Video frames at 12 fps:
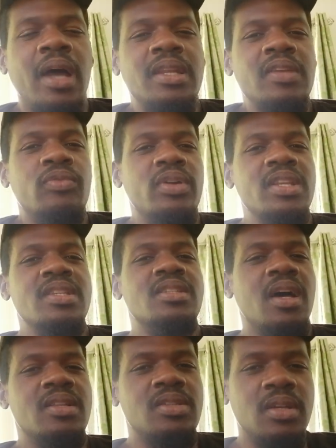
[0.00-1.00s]
and even he's
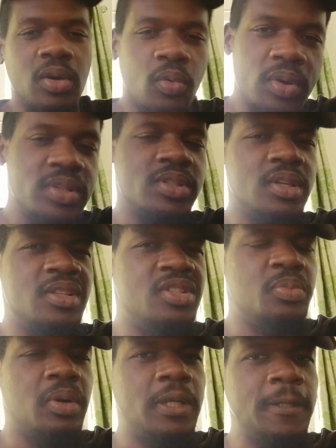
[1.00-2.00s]
answering
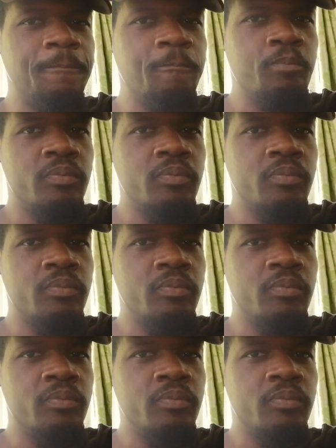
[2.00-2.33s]
questions, man.